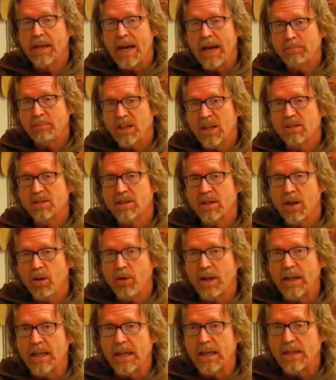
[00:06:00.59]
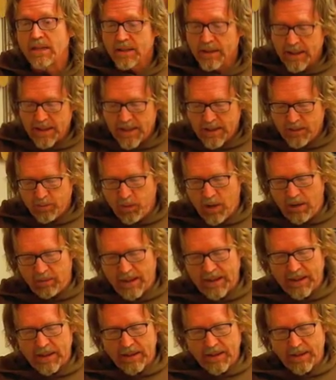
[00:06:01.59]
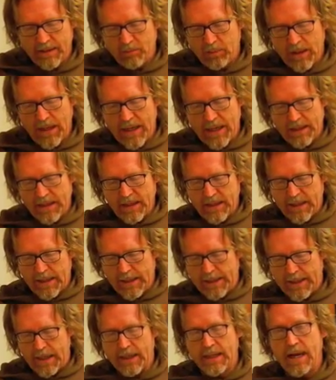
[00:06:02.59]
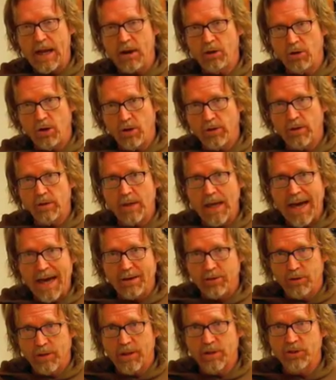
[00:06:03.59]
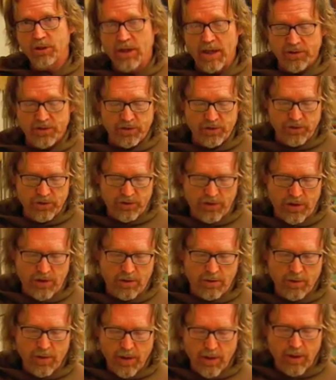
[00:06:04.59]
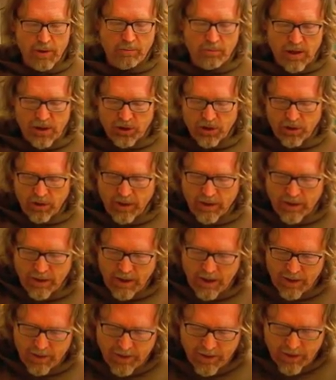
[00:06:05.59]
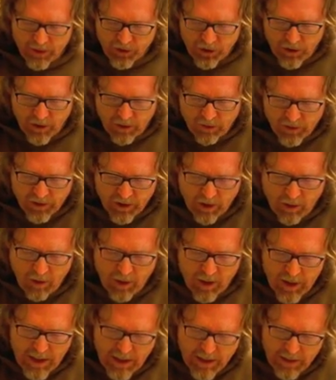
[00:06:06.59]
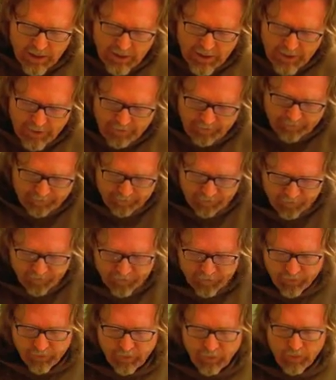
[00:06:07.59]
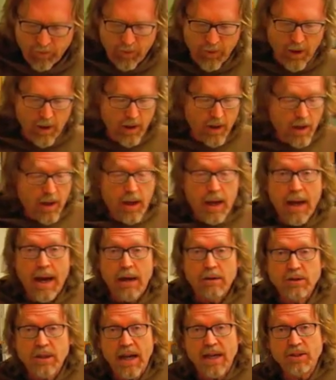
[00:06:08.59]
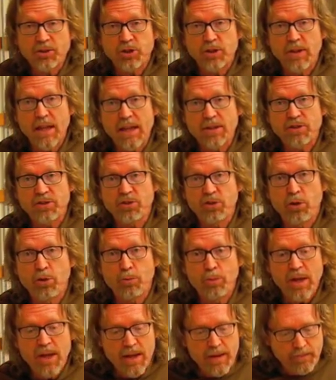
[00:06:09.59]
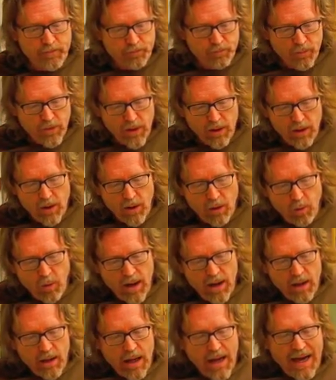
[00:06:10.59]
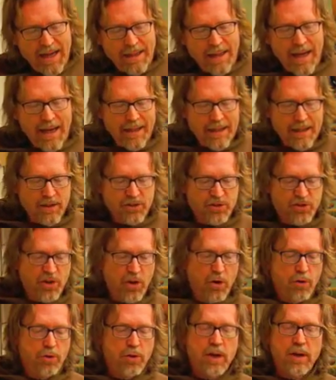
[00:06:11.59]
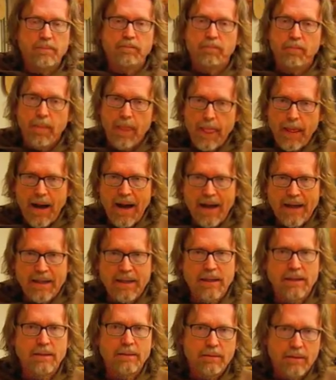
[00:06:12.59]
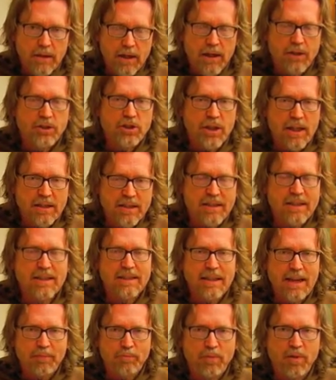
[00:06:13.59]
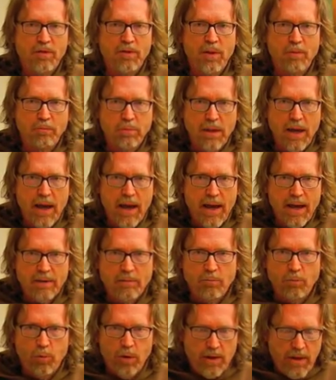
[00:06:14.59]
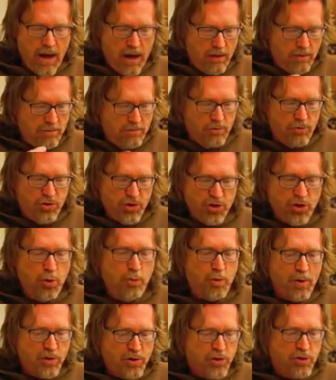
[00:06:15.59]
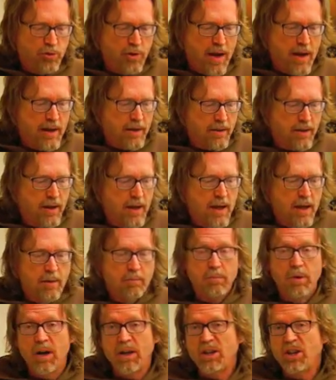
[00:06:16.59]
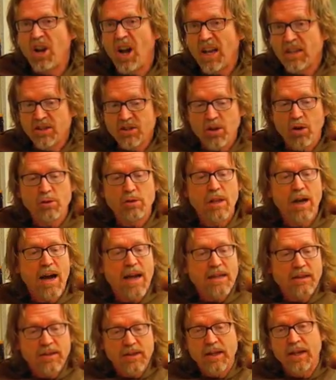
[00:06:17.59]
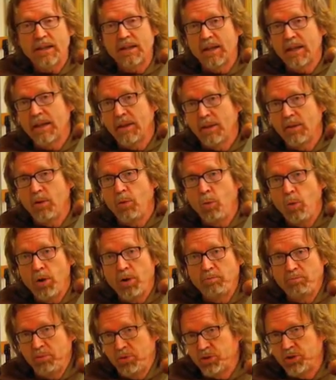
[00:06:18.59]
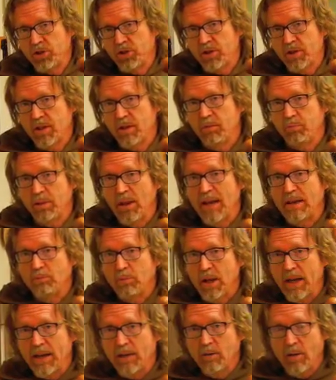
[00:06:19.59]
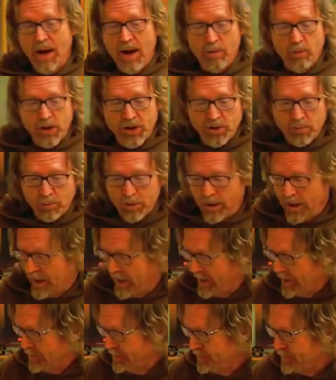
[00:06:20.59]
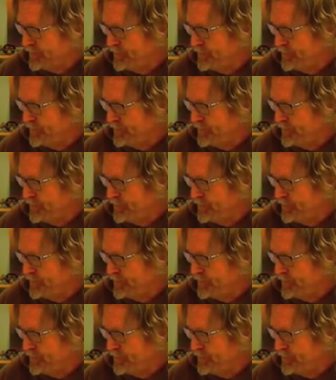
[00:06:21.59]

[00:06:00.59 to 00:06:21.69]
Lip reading: cap doesn't go in easily, it's probably because the blade didn't sit down on the lateral adjuster, so make sure it does. It should always go on easily. How tight should that screw be? Well, I like it so that I can adjust the depth of the blade without super strength, but not so light that the wood pushes the plane blade around when you're planing.